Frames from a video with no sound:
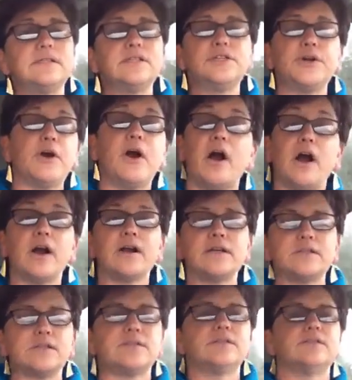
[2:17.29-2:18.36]
in your
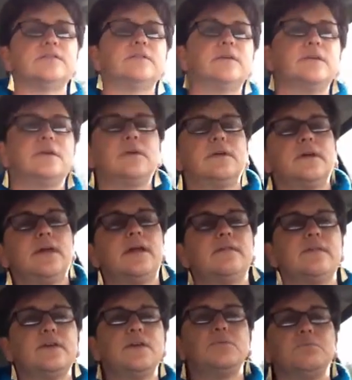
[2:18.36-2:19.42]
heart
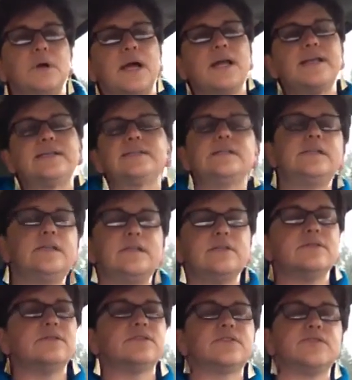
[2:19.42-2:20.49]
and that your mind
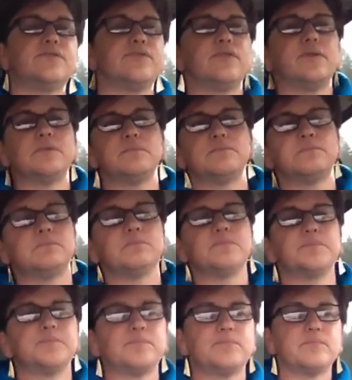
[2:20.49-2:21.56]
heals
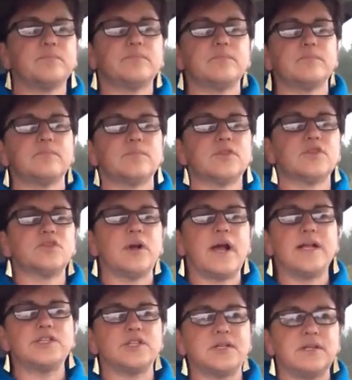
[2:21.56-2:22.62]
from the
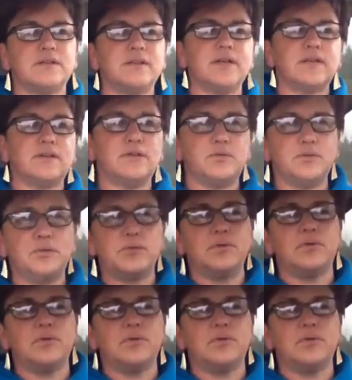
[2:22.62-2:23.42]
tragedy that you